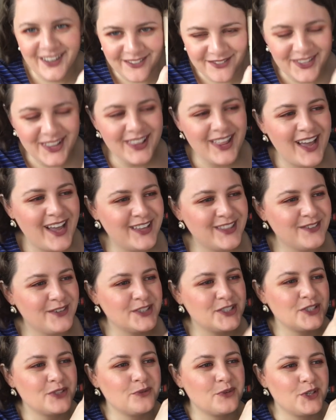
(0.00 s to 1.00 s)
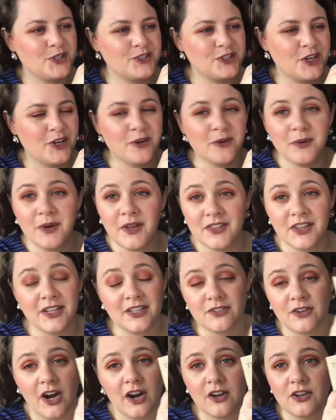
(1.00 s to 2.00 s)
love The Lion, the Witch, and the Wardrobe, the
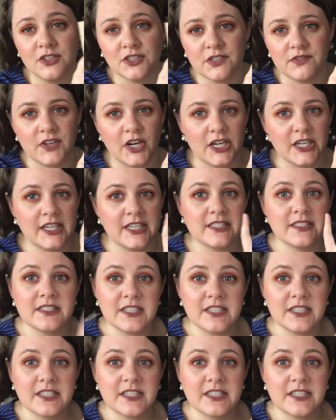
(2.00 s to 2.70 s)
Chronicles of Narnia